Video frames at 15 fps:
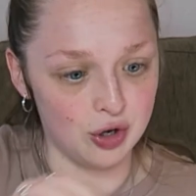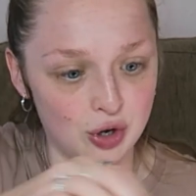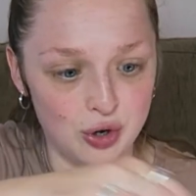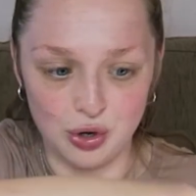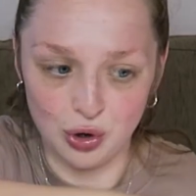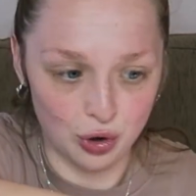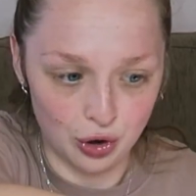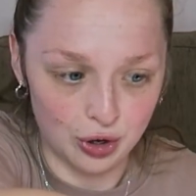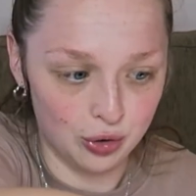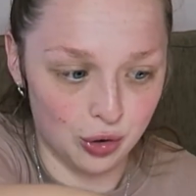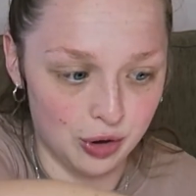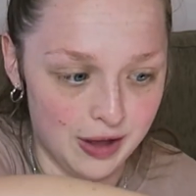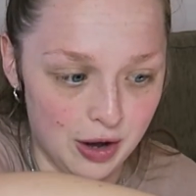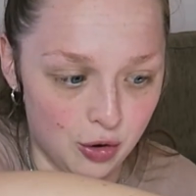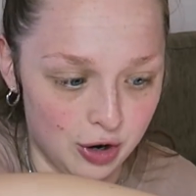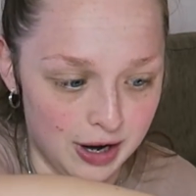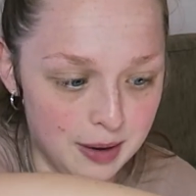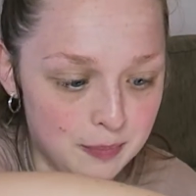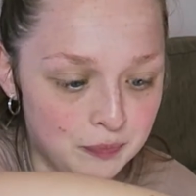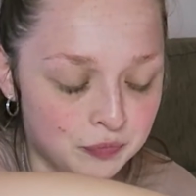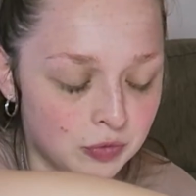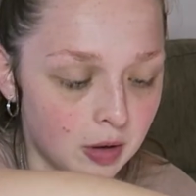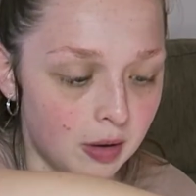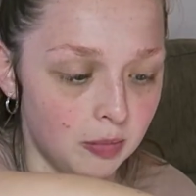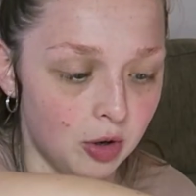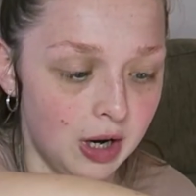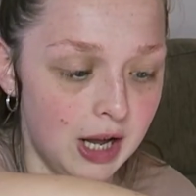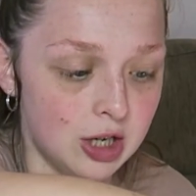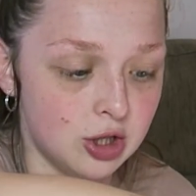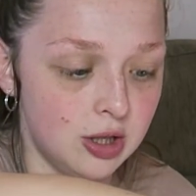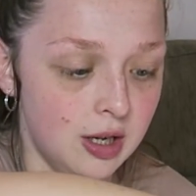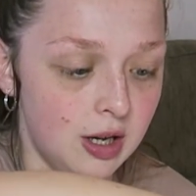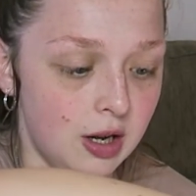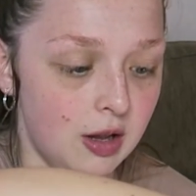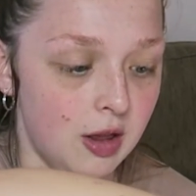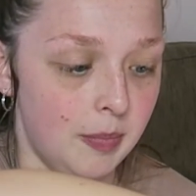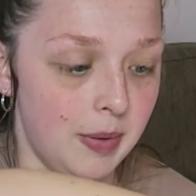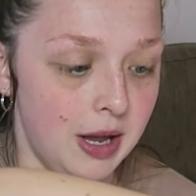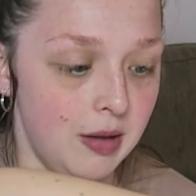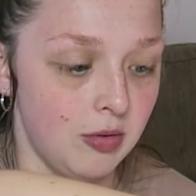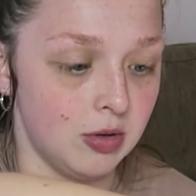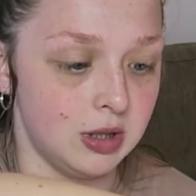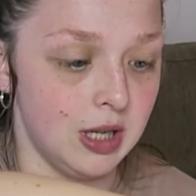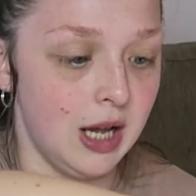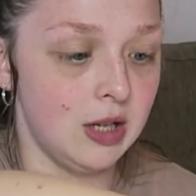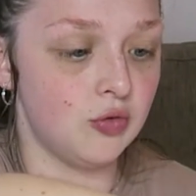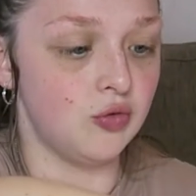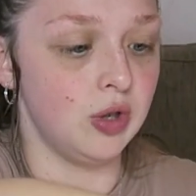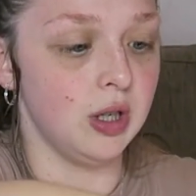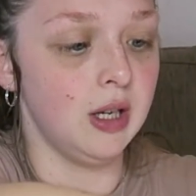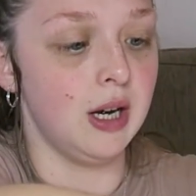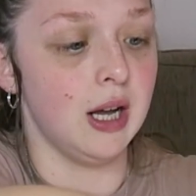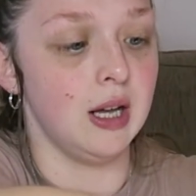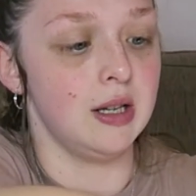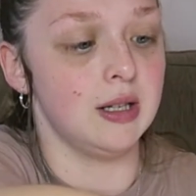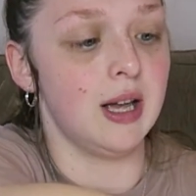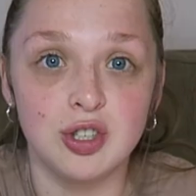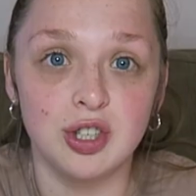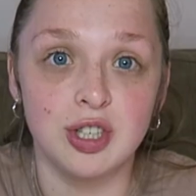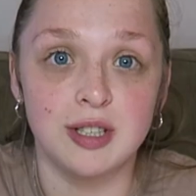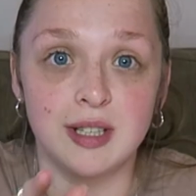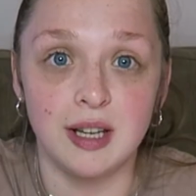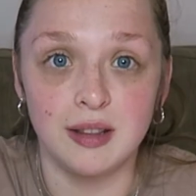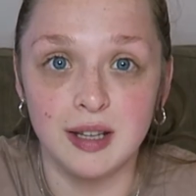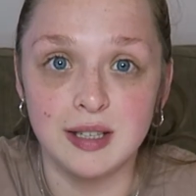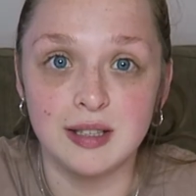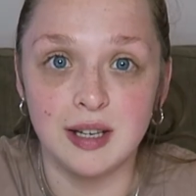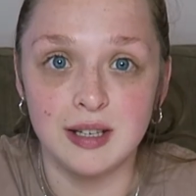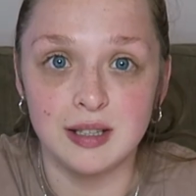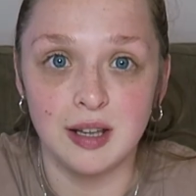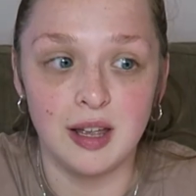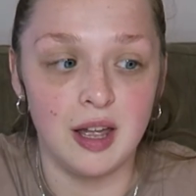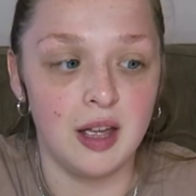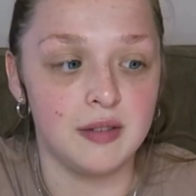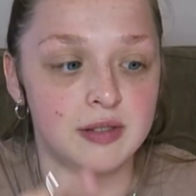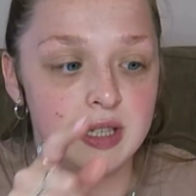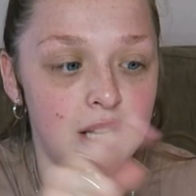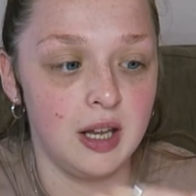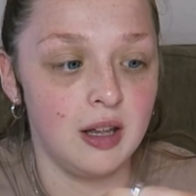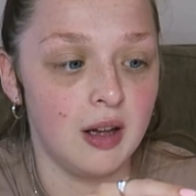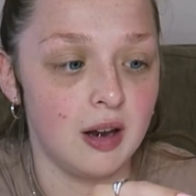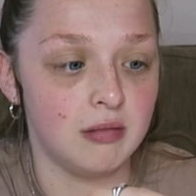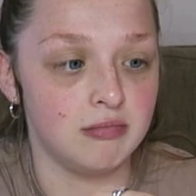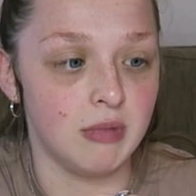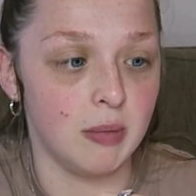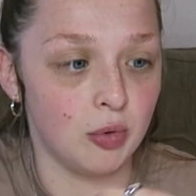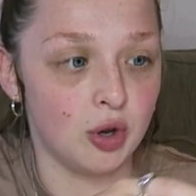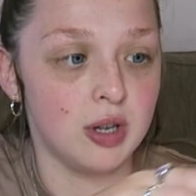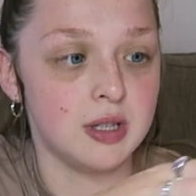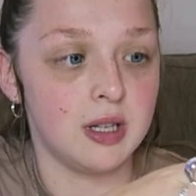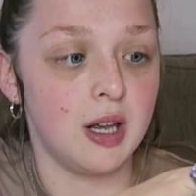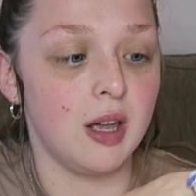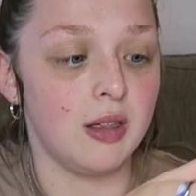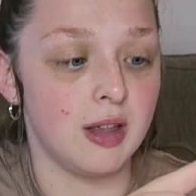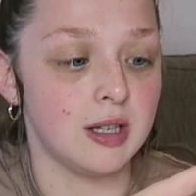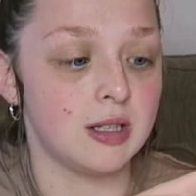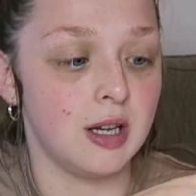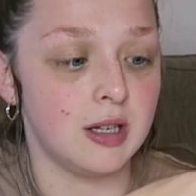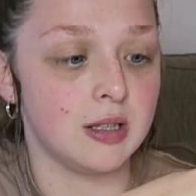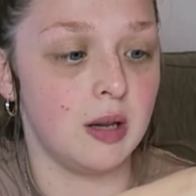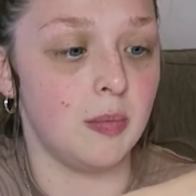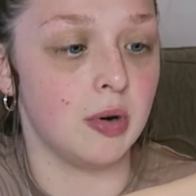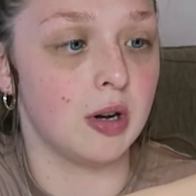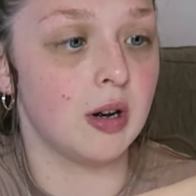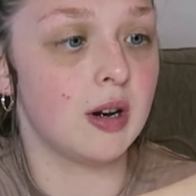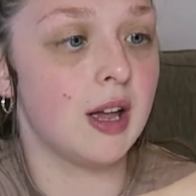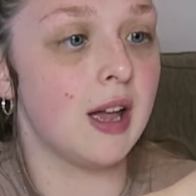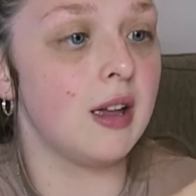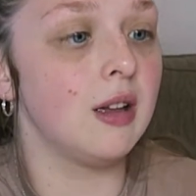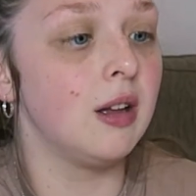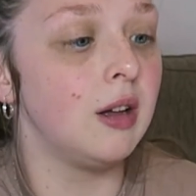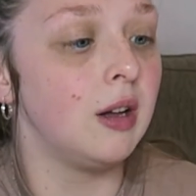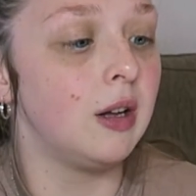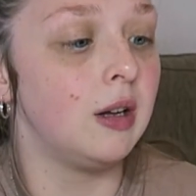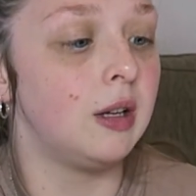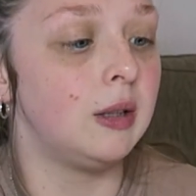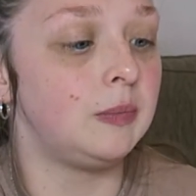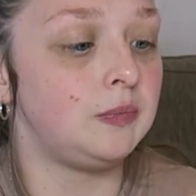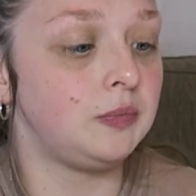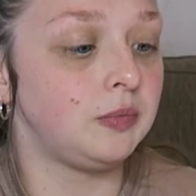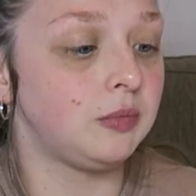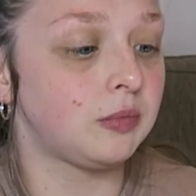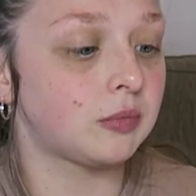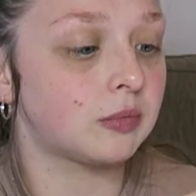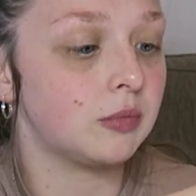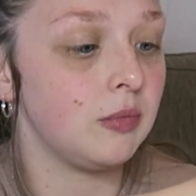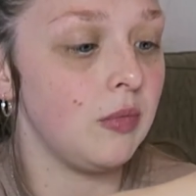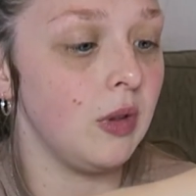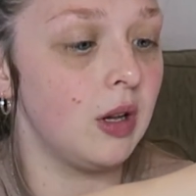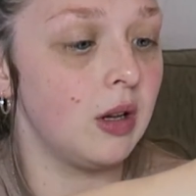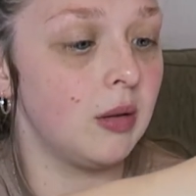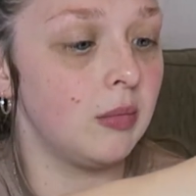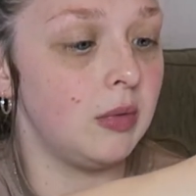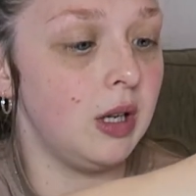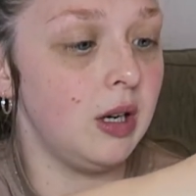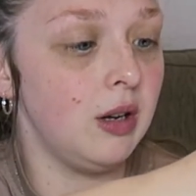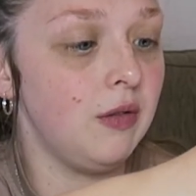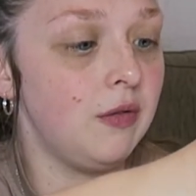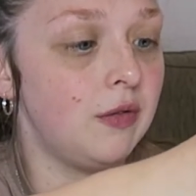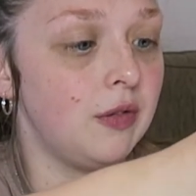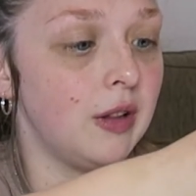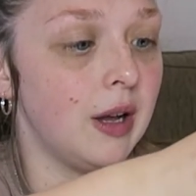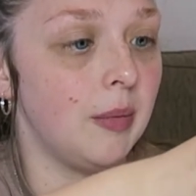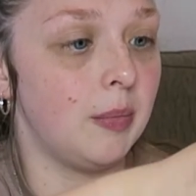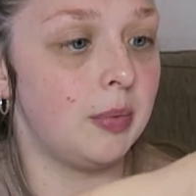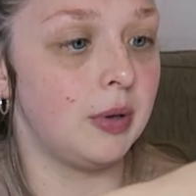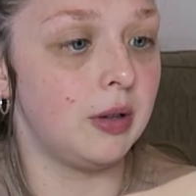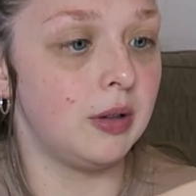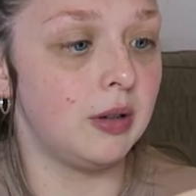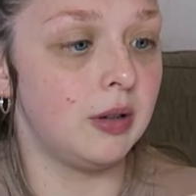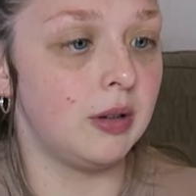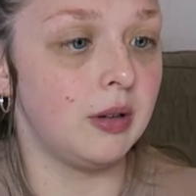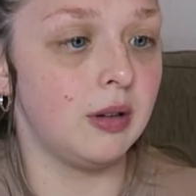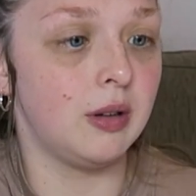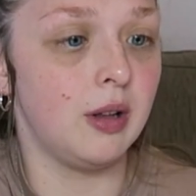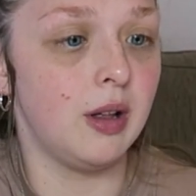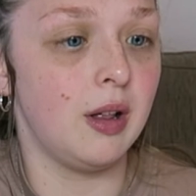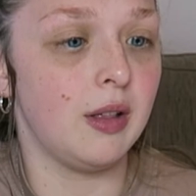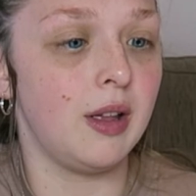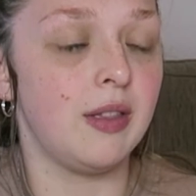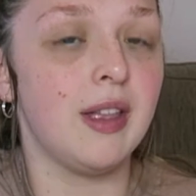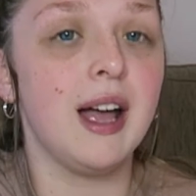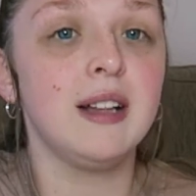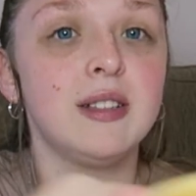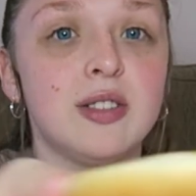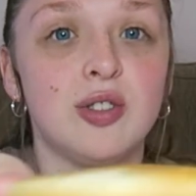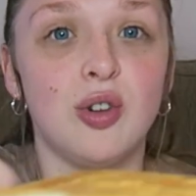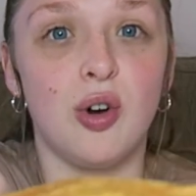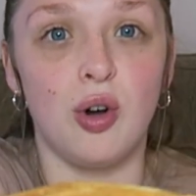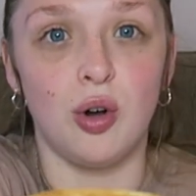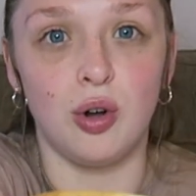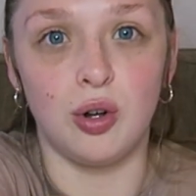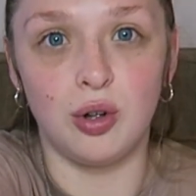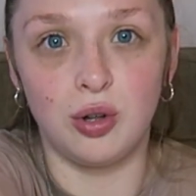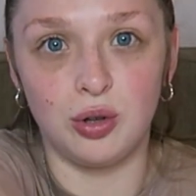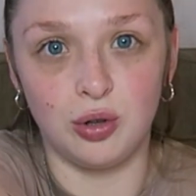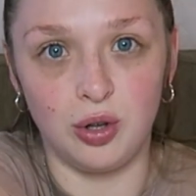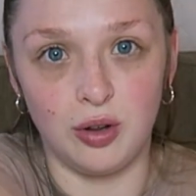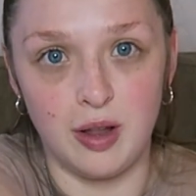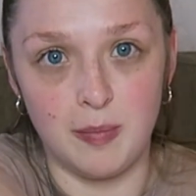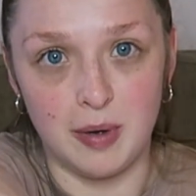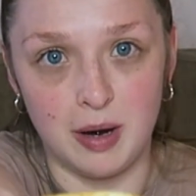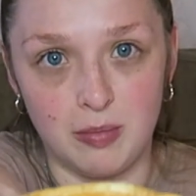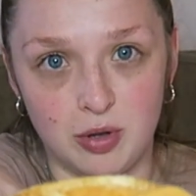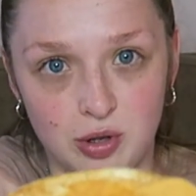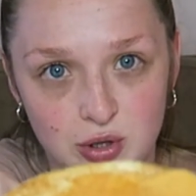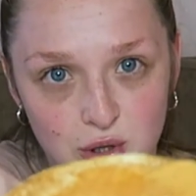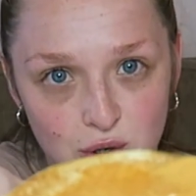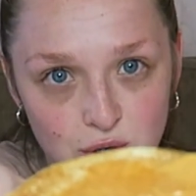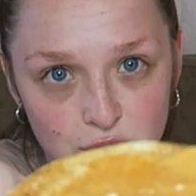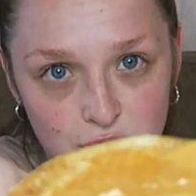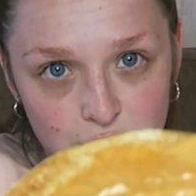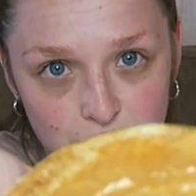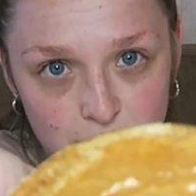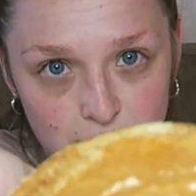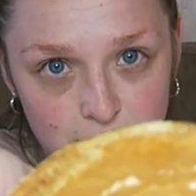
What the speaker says: not got that on it. I'm going to actually take another bite because that is really nice. I actually just said this tastes like KFC, and I'm going to say this tastes like Burger King. I'm going to flip. Like, that does not look like barbecue sauce.